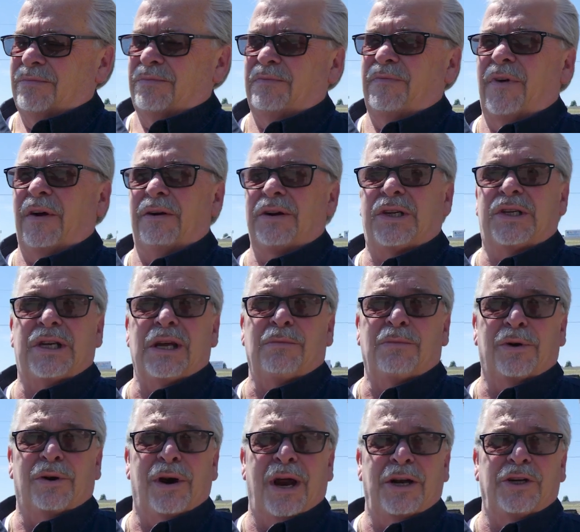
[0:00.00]
very
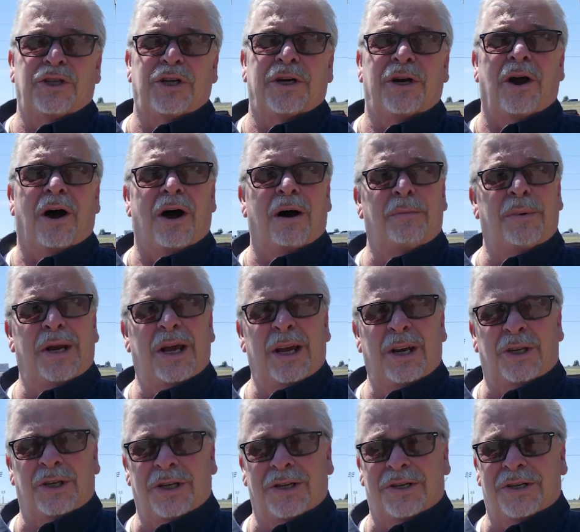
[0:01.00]
similar engine
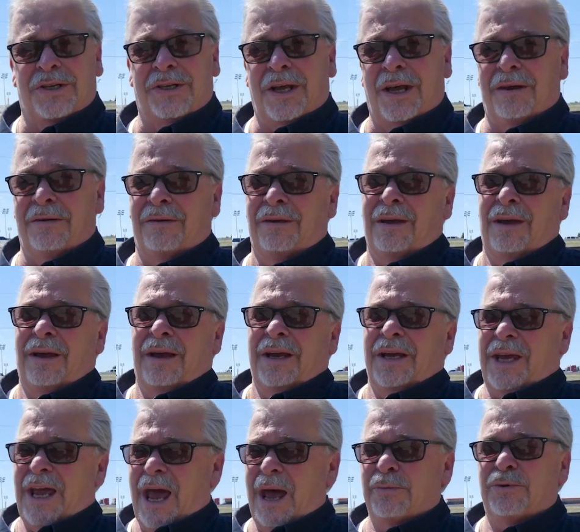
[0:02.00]
combinations. The
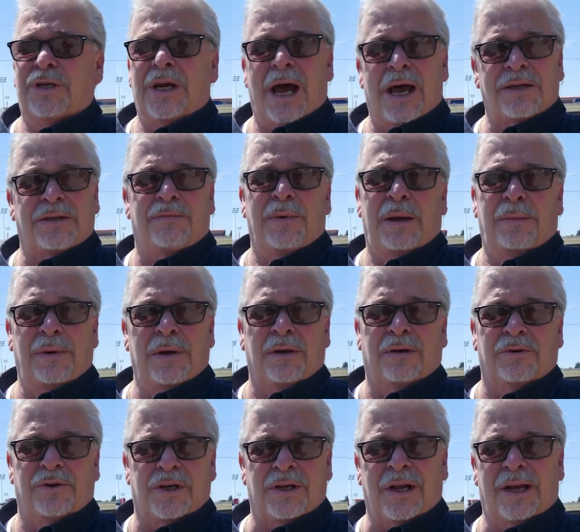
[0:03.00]
camshafts maybe
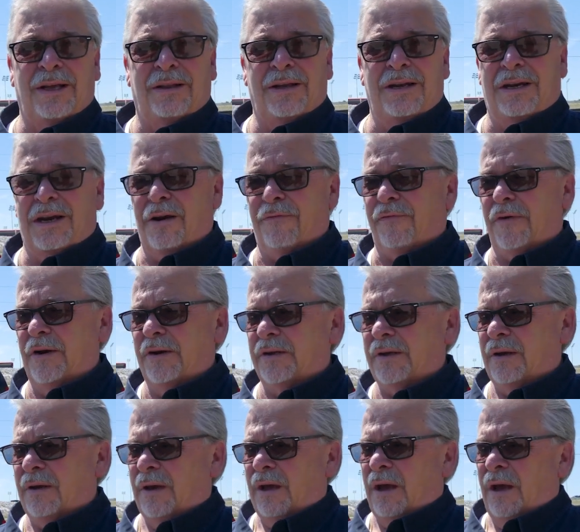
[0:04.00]
are slightly different.
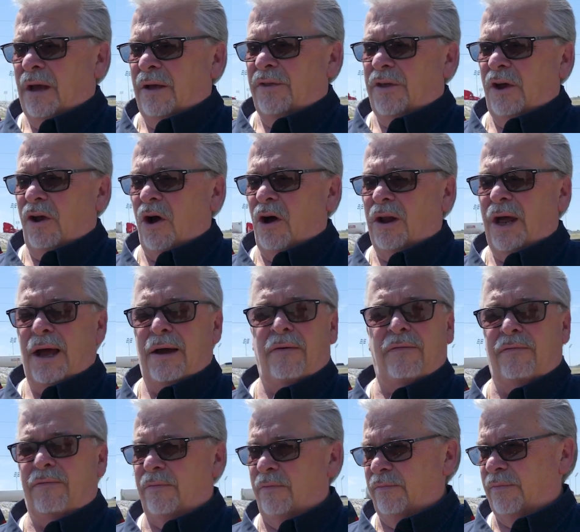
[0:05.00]
They all
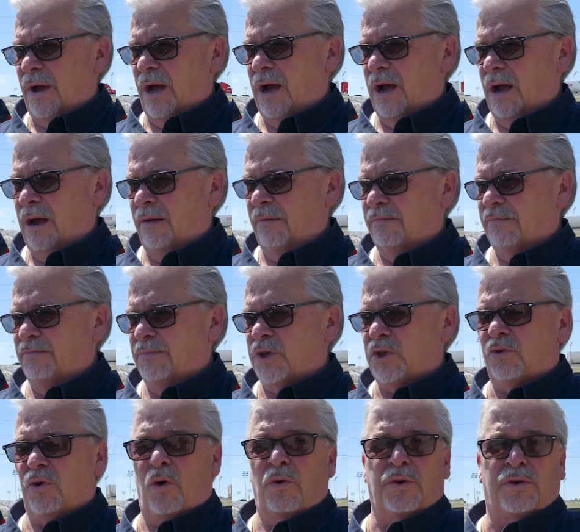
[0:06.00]
have
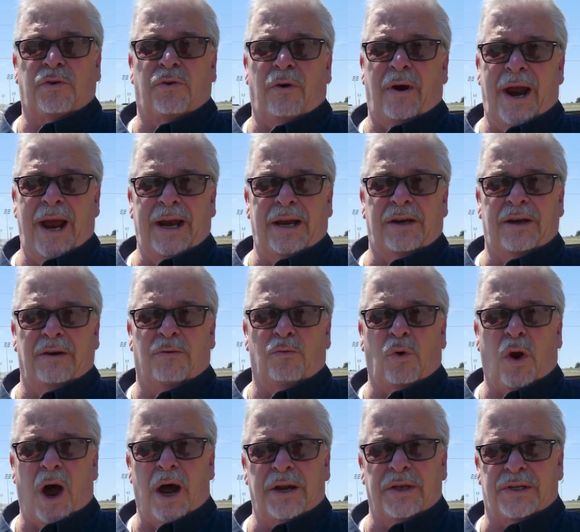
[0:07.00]
stroked crank and
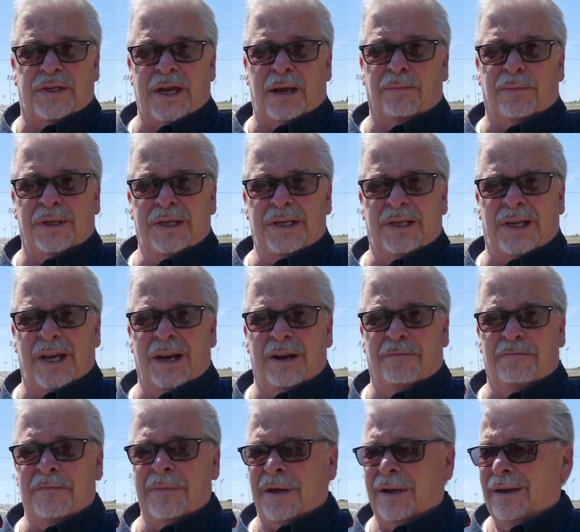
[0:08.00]
rod assemblies in
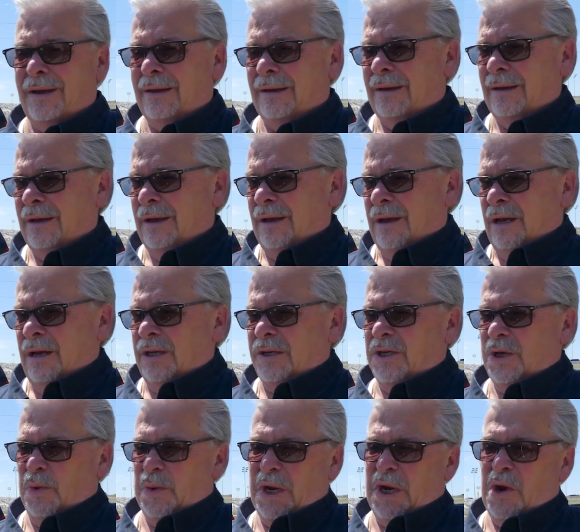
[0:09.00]
them.
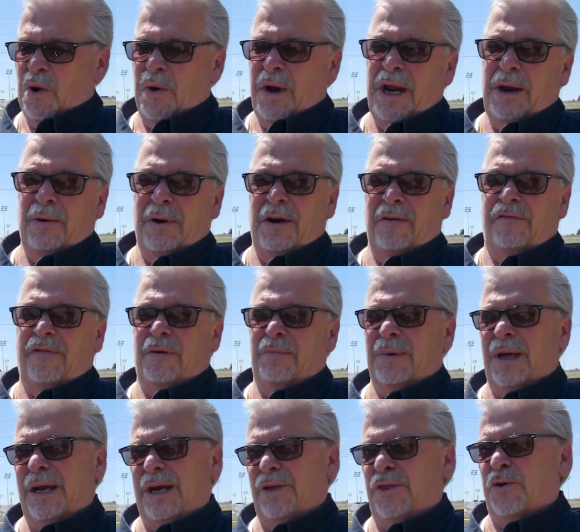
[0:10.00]
So we can go anywhere from
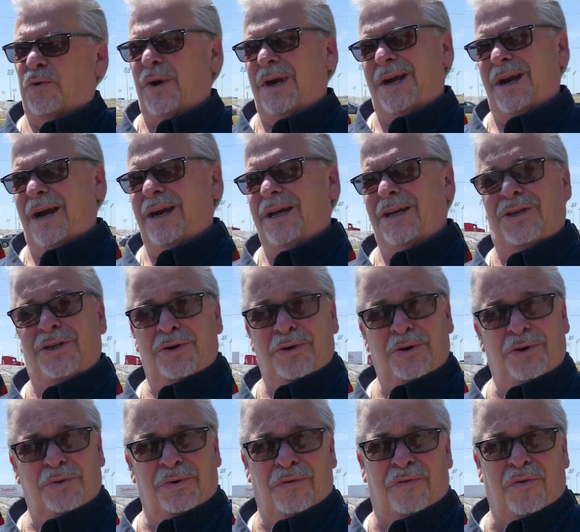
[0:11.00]
like a 392
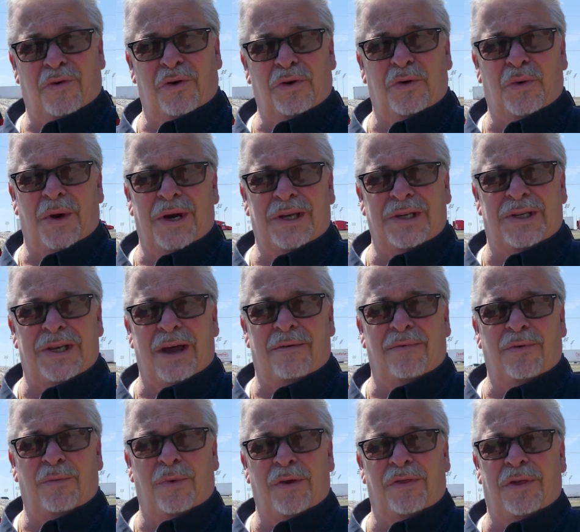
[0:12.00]
to a
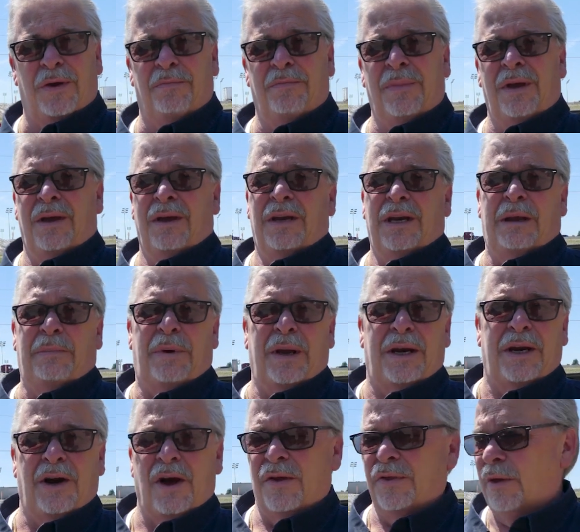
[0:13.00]
427 with them,
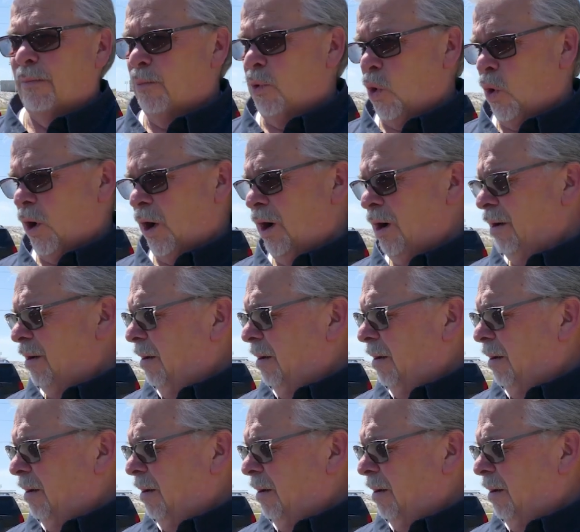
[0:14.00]
depending on the bore.